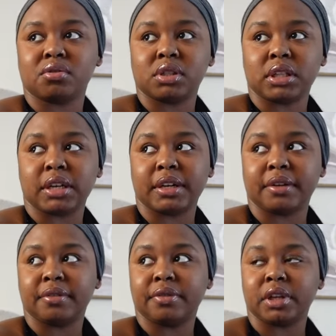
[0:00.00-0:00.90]

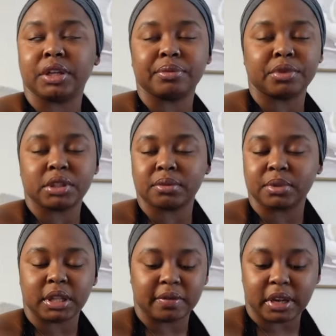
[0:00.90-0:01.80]
stuff, um, just some
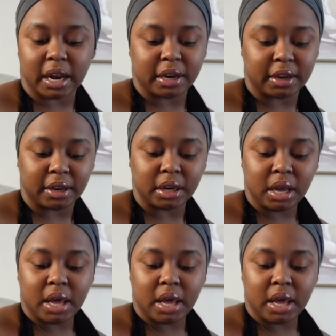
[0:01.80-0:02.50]
stuff that I need.